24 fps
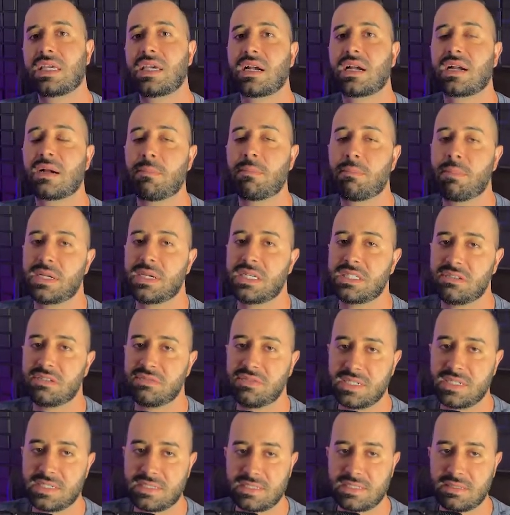And the sales
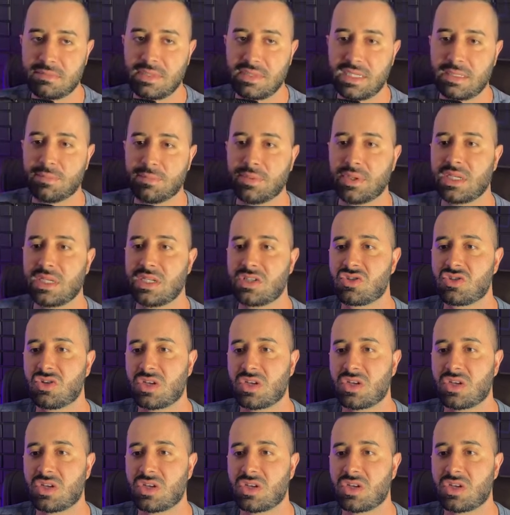campaign too, because